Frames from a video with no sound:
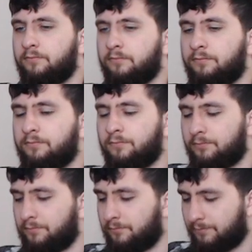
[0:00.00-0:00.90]

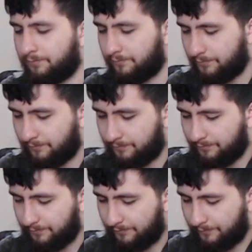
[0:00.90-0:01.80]

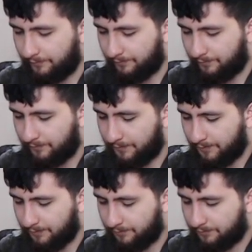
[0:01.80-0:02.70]

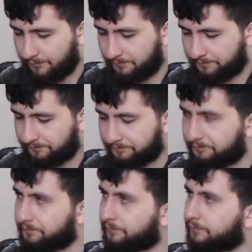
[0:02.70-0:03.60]

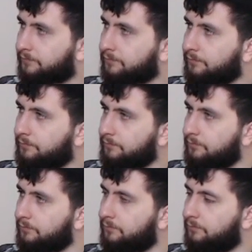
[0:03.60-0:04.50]

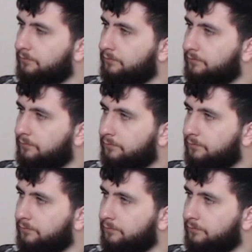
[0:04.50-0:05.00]
No words are spoken by the person on screen.